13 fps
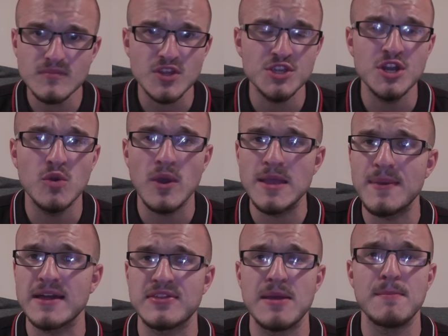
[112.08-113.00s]
Way
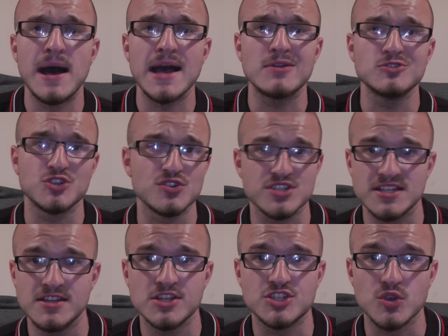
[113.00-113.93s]
back then, Michael
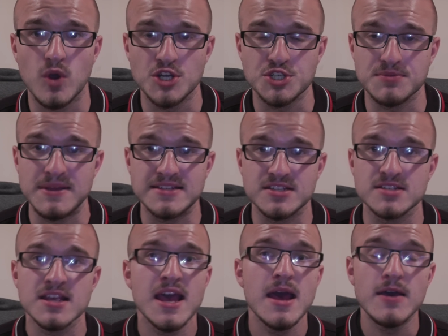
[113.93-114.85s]
Johnson in the 200
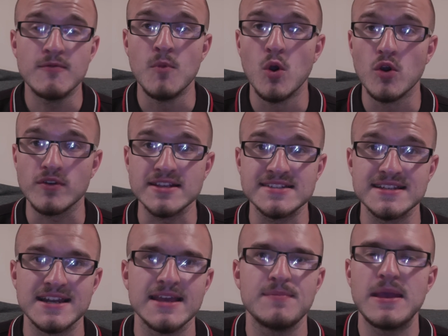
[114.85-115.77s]
meters. More
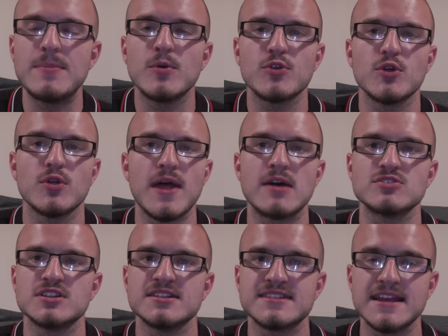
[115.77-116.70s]
recently, people thought that was
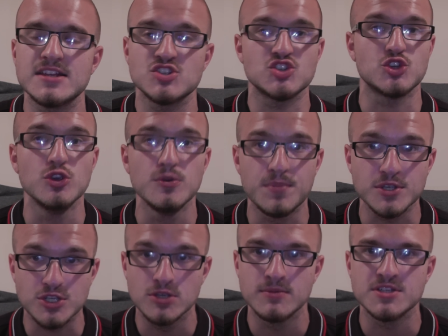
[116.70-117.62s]
going to take a
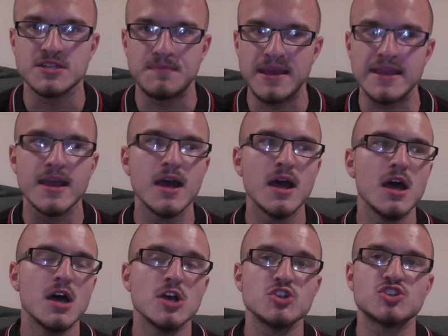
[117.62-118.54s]
superhuman to beat.
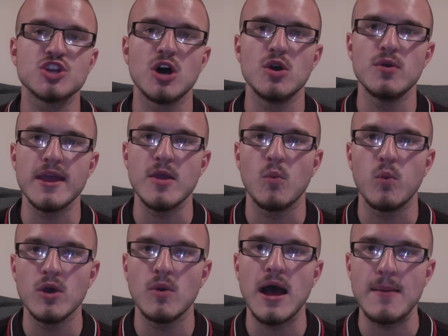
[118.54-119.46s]
So it
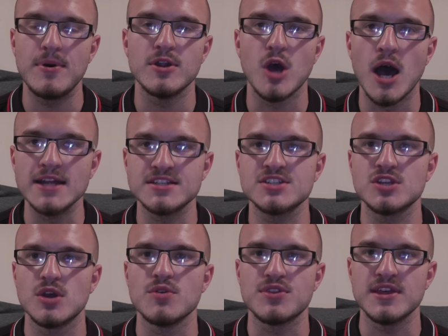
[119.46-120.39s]
will happen. I just
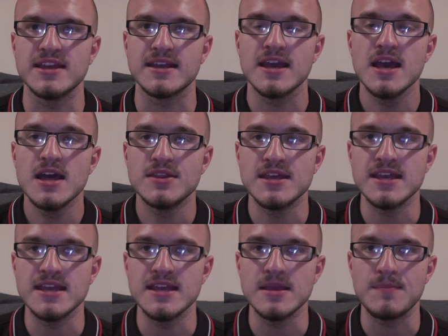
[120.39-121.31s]
don't think
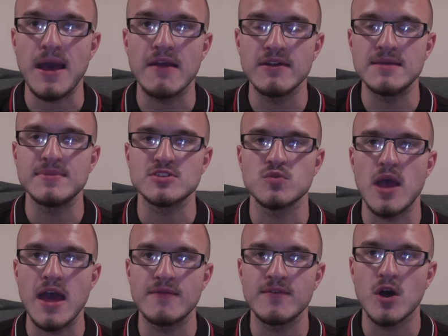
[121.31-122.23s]
the Paralympics
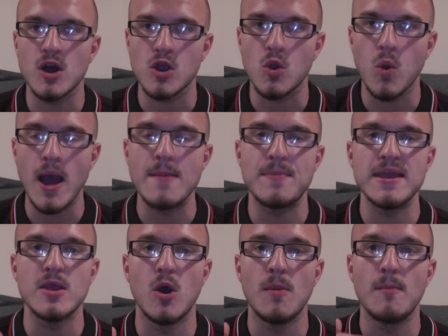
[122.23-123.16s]
will ever quite
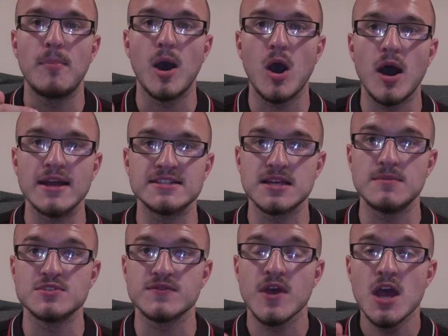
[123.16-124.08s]
be on par in
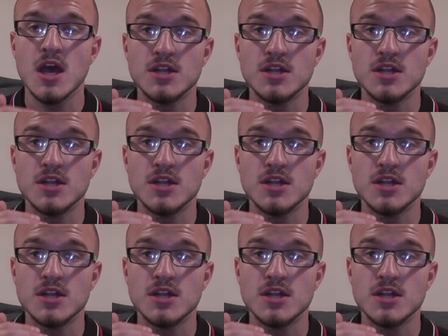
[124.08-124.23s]
terms of